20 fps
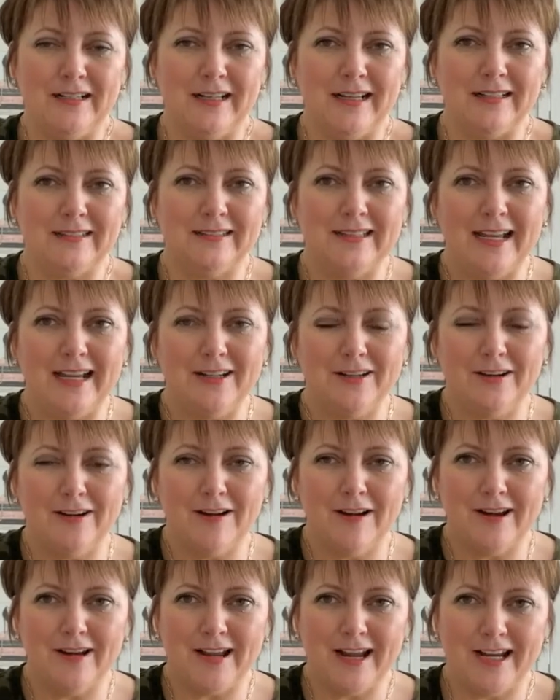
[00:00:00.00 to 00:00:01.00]
it later
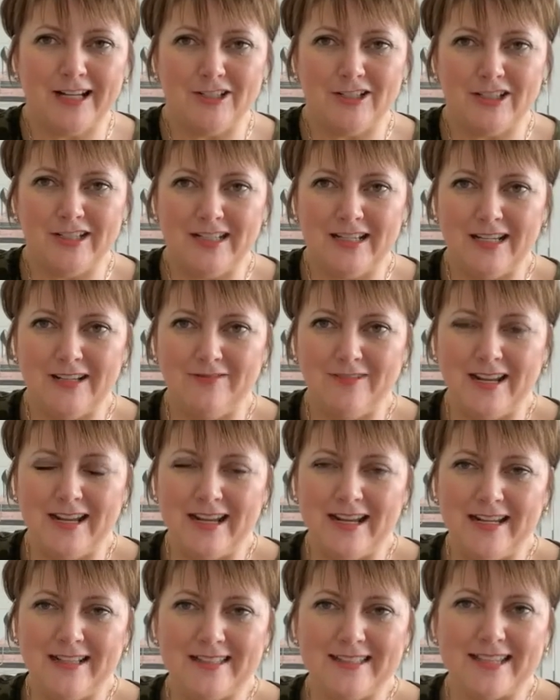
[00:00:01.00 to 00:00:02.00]
on
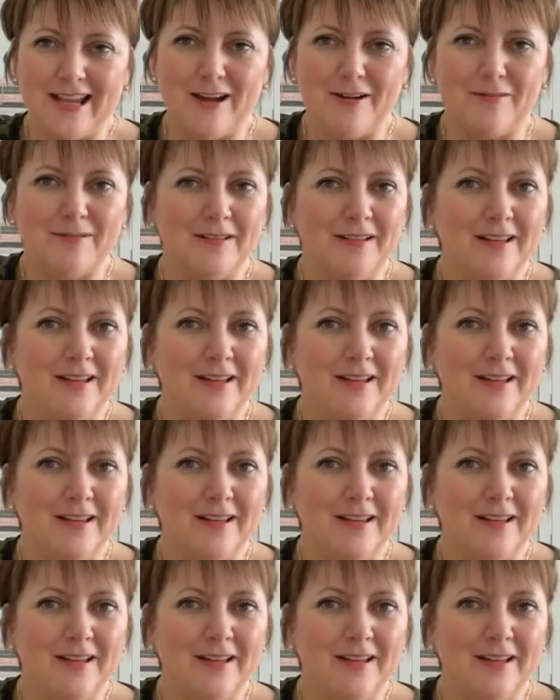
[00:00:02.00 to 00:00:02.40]
IGTV, so